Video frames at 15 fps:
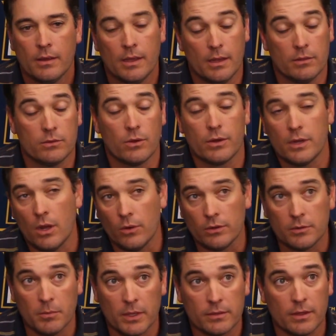And I started
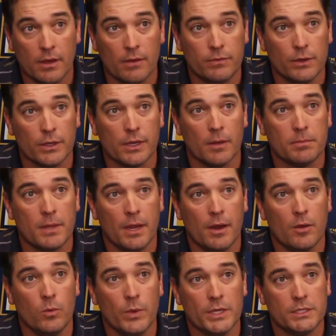noticing myself look up
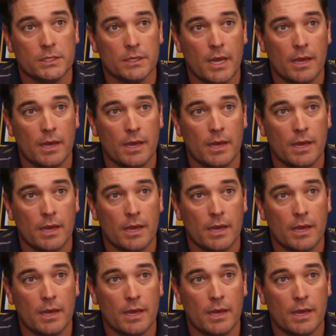there and wishing